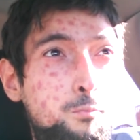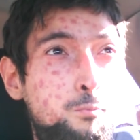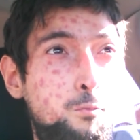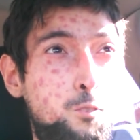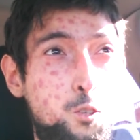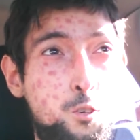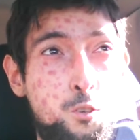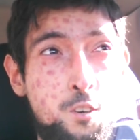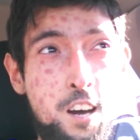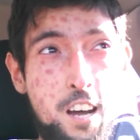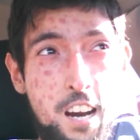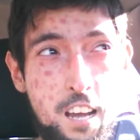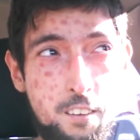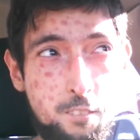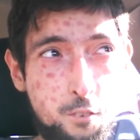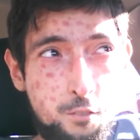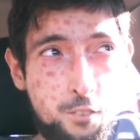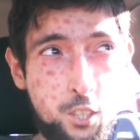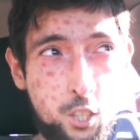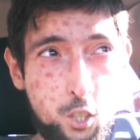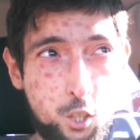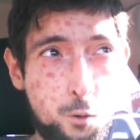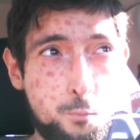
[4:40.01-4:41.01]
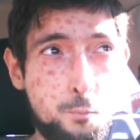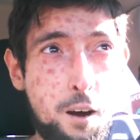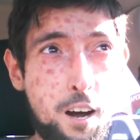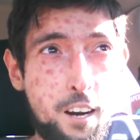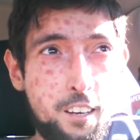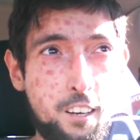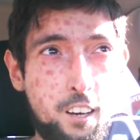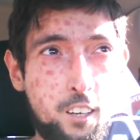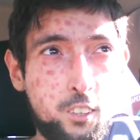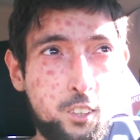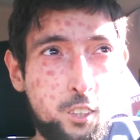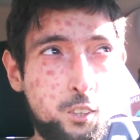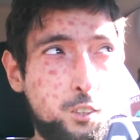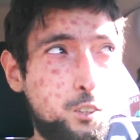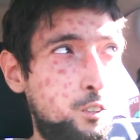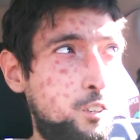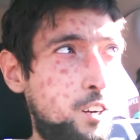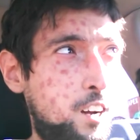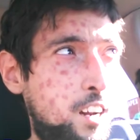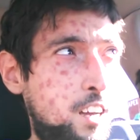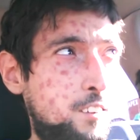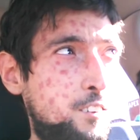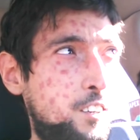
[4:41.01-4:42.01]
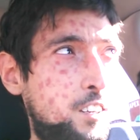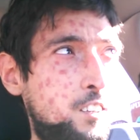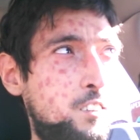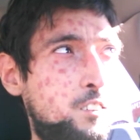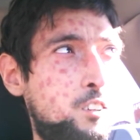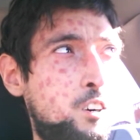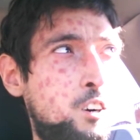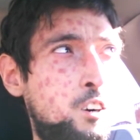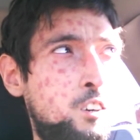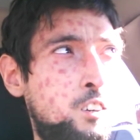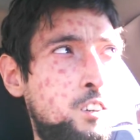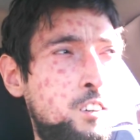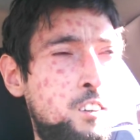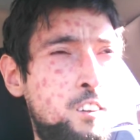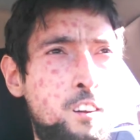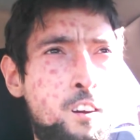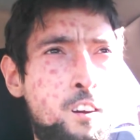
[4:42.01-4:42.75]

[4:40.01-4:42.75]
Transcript: do you not have a physical body also? Do you not have an internal?